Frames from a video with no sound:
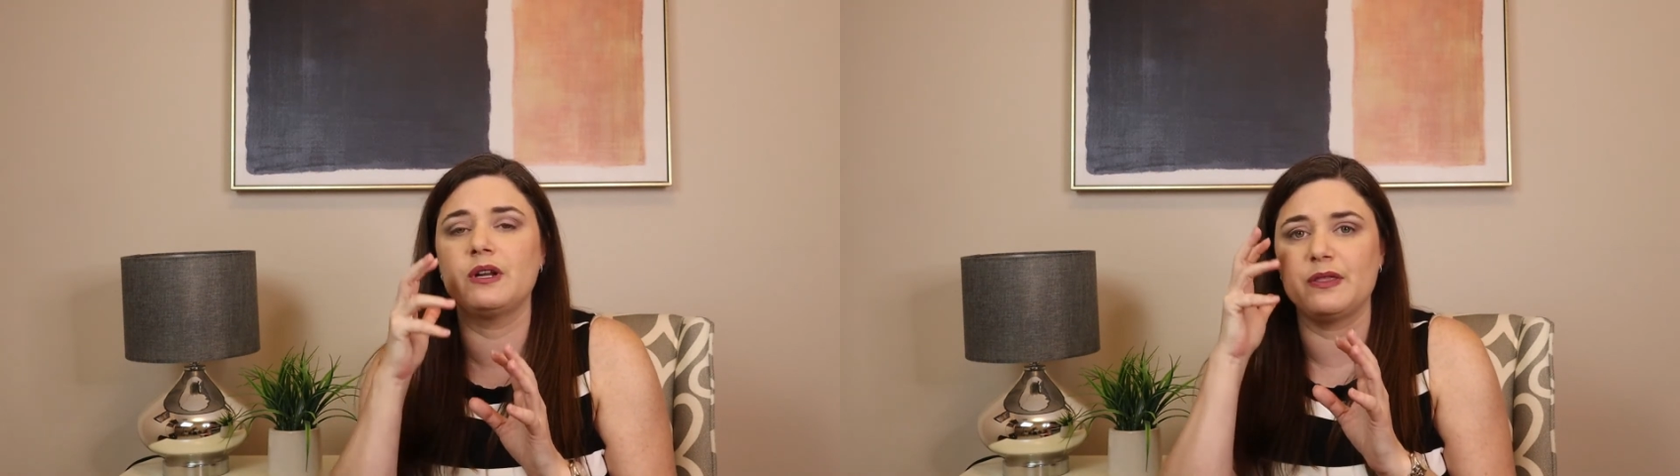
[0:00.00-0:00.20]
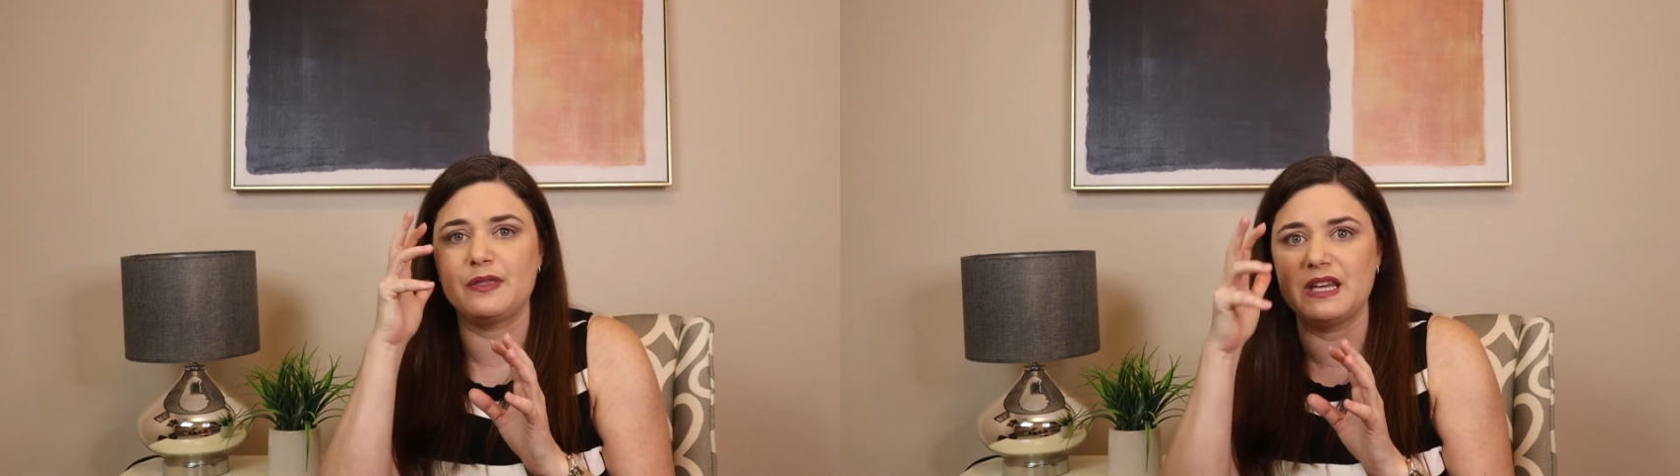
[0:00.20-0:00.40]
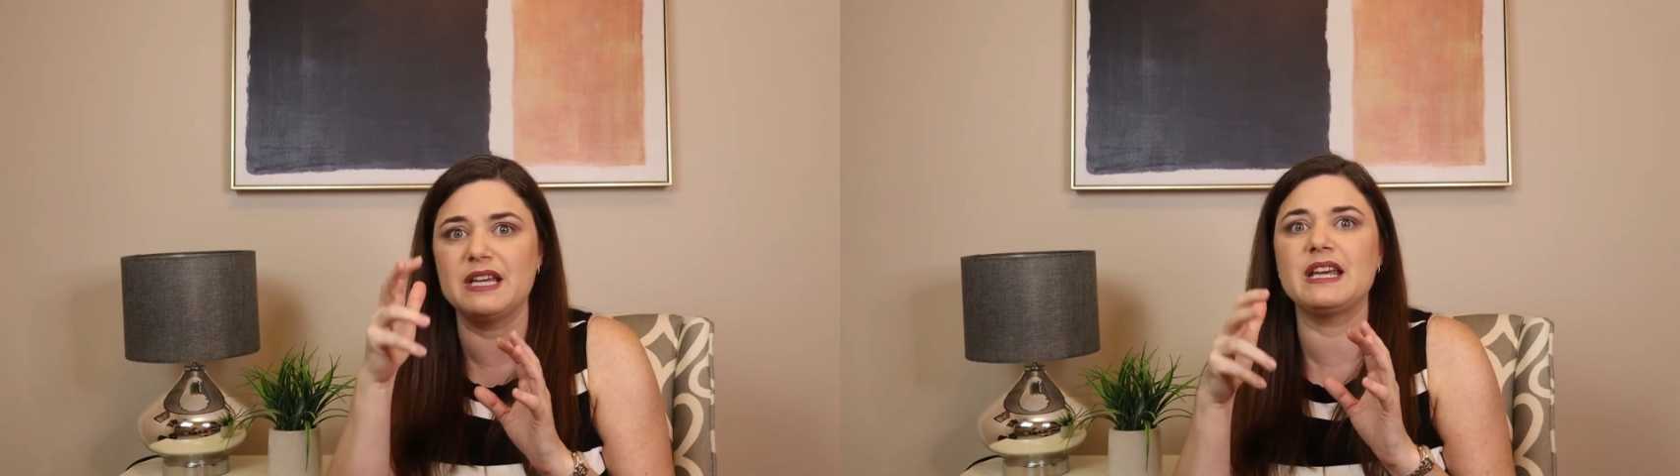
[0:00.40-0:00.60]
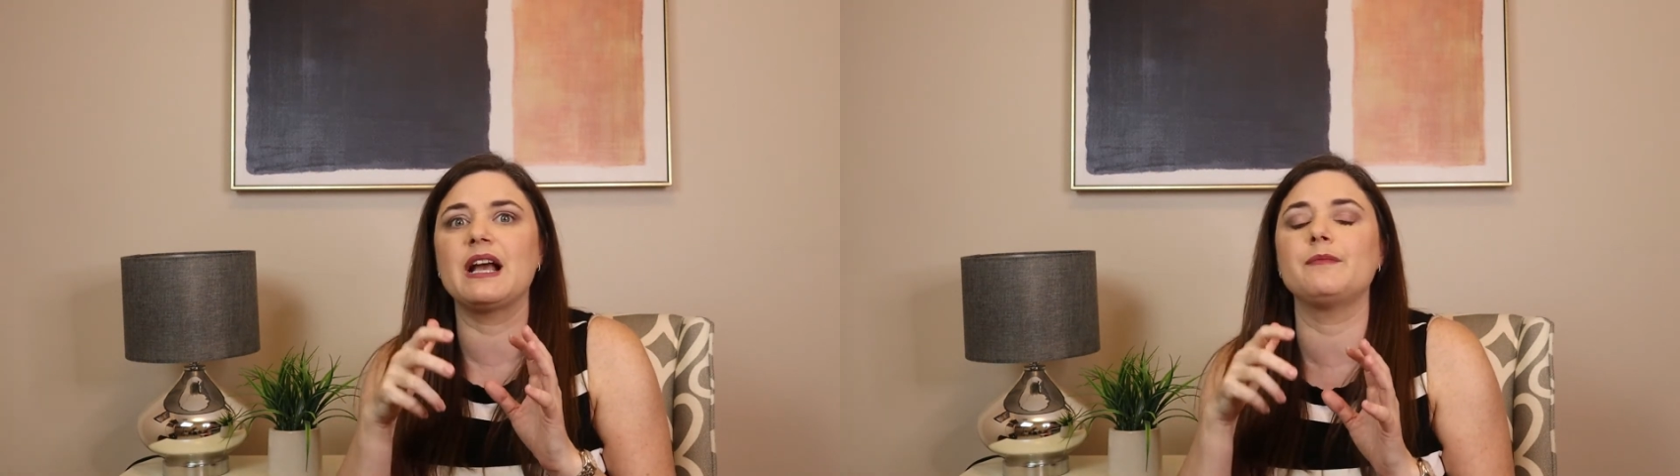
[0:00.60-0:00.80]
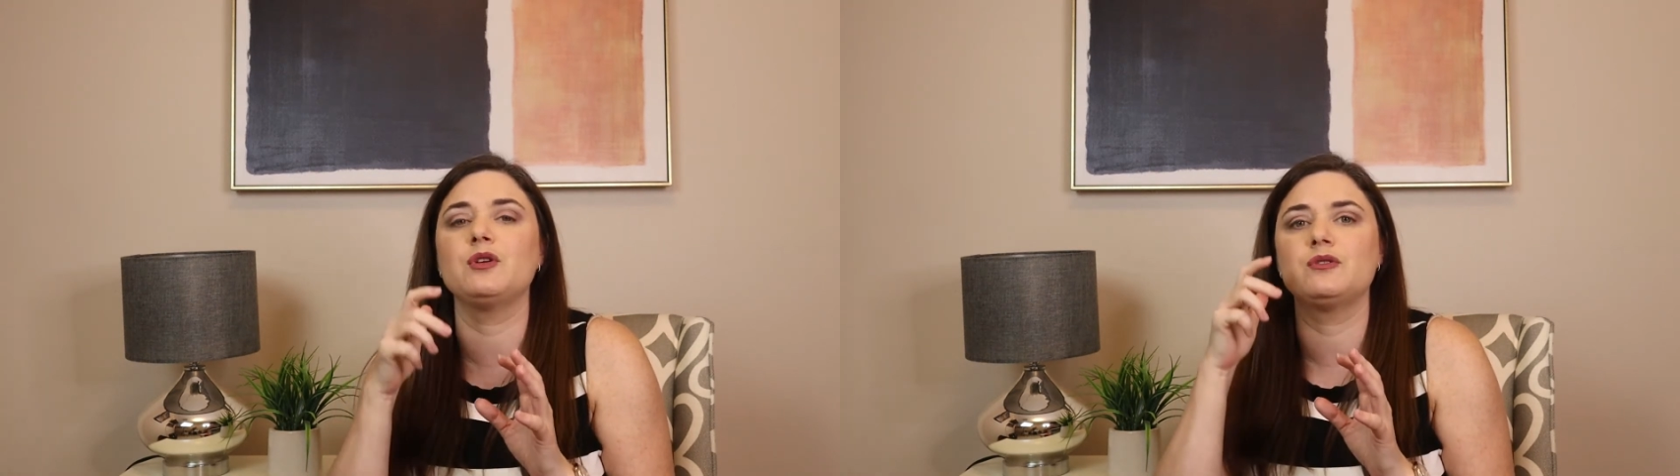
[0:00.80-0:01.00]
and thinking
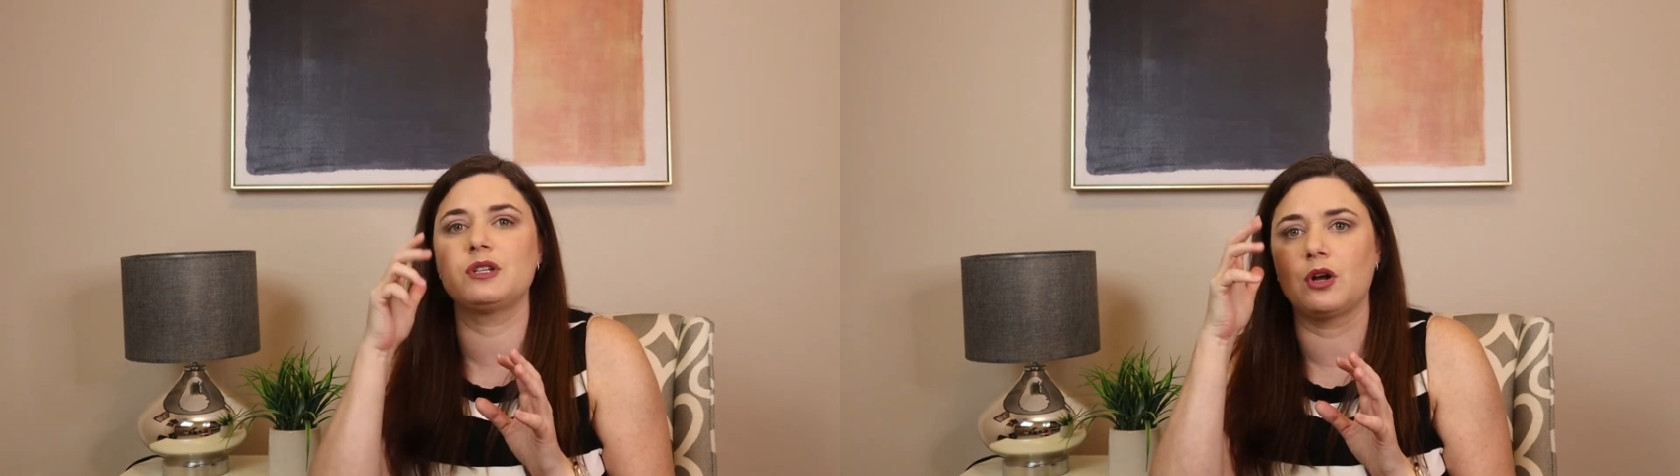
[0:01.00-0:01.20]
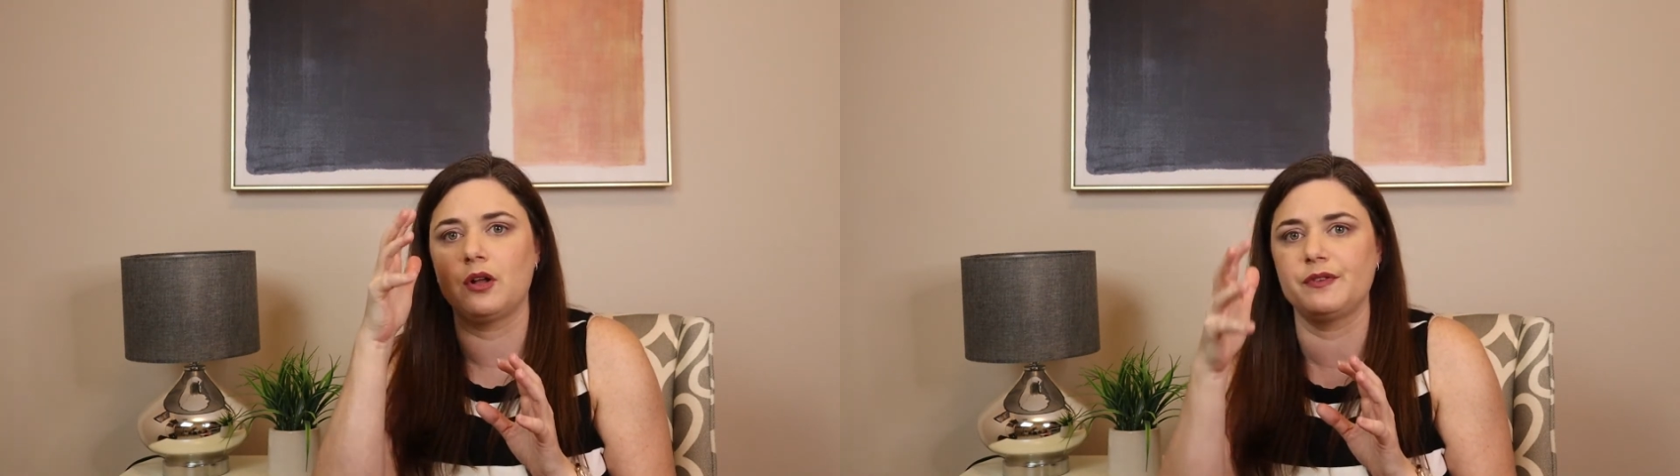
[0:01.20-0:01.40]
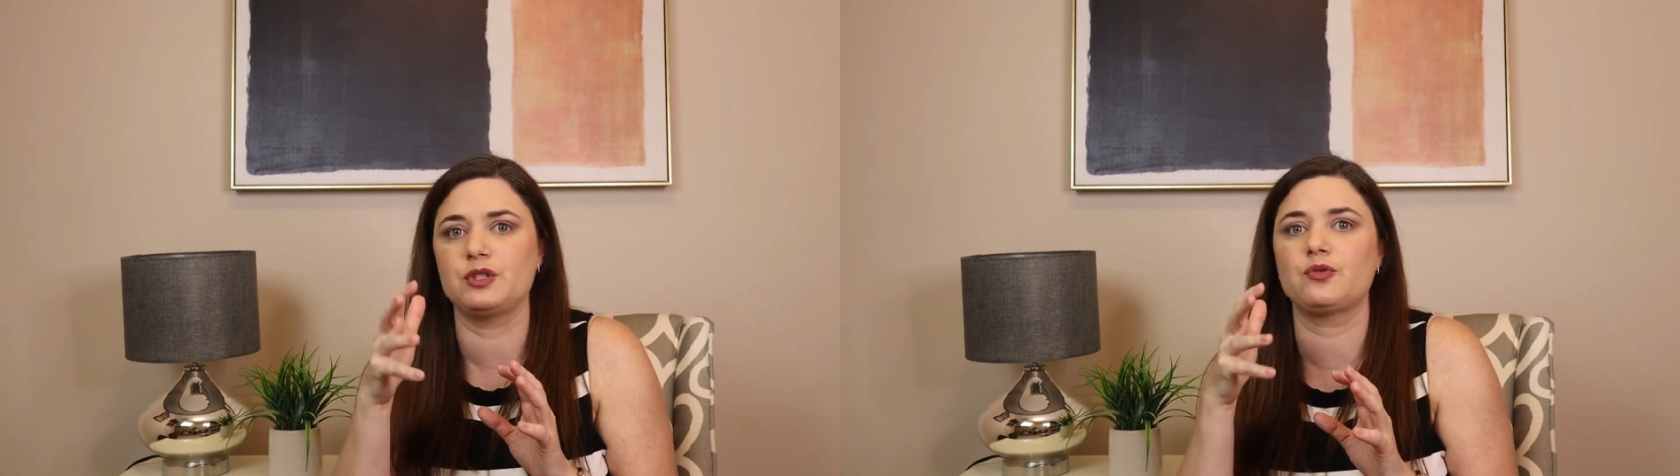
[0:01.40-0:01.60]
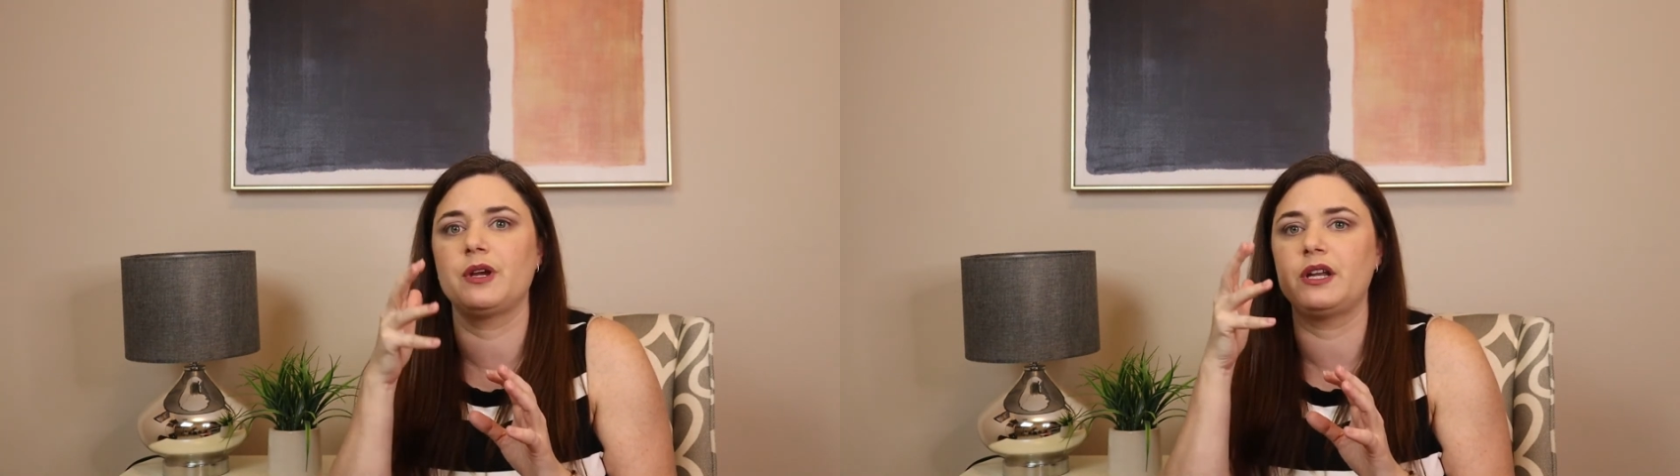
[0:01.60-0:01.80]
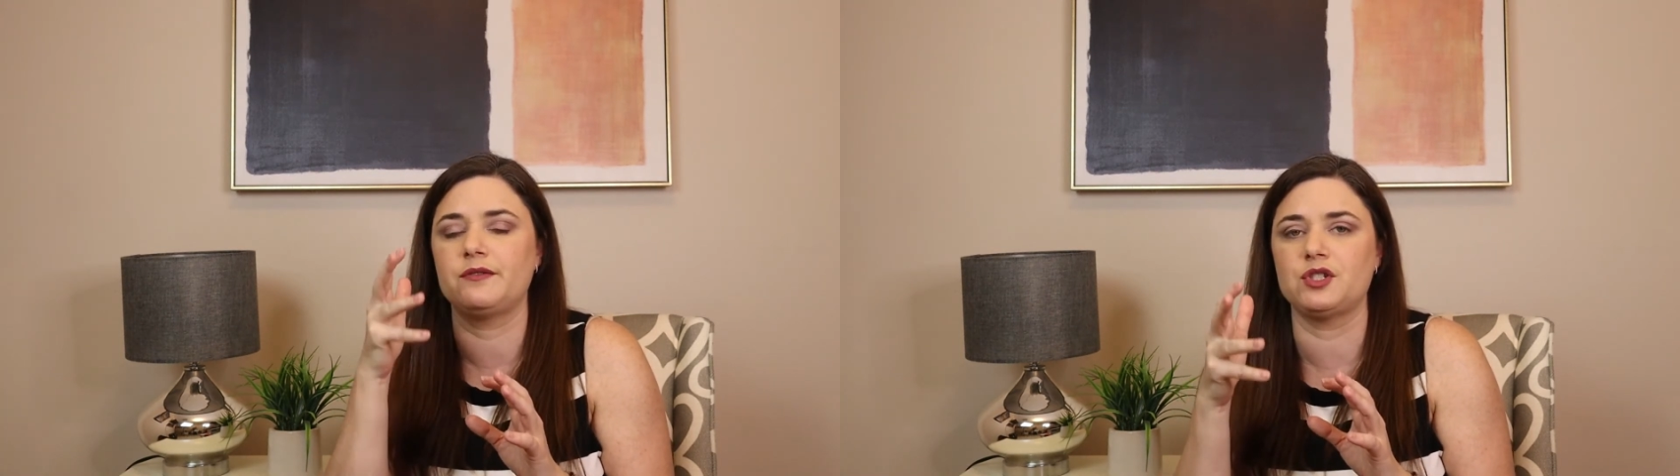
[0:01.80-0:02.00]
I'm using all these
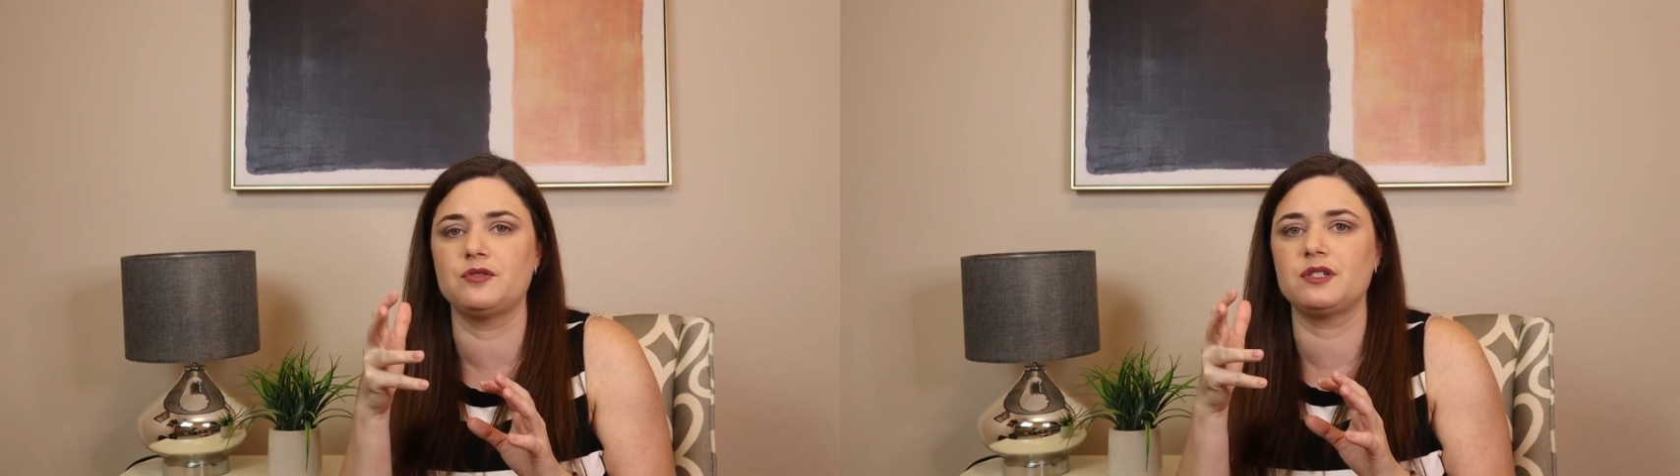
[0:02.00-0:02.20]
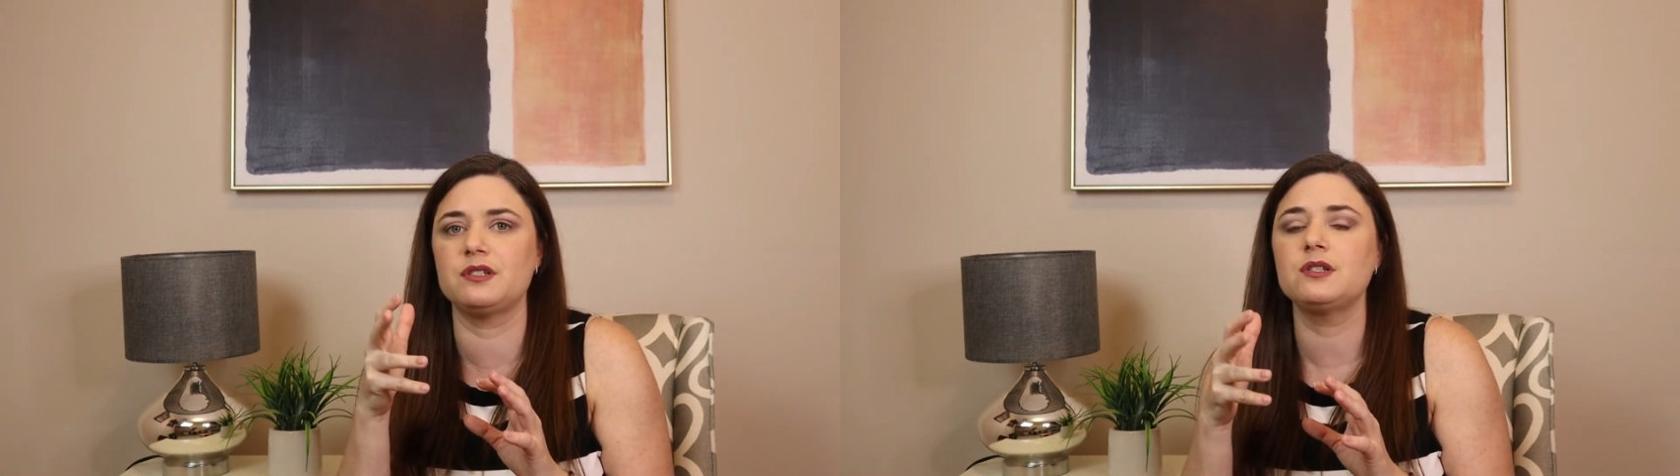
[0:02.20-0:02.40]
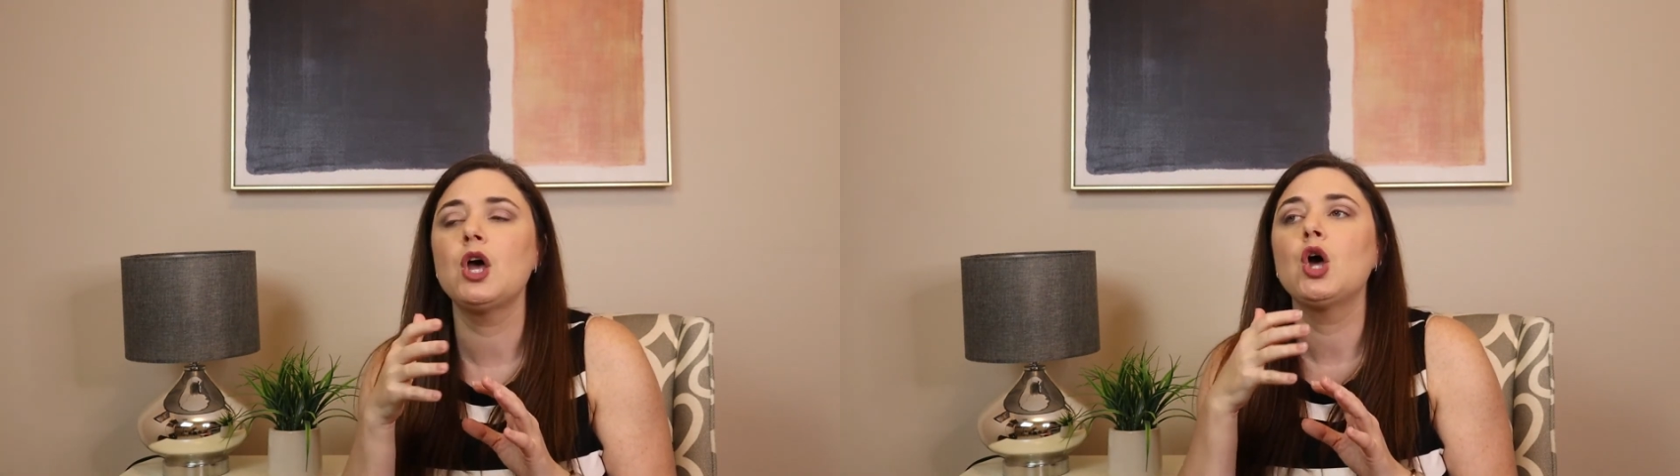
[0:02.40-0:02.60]
creative juices,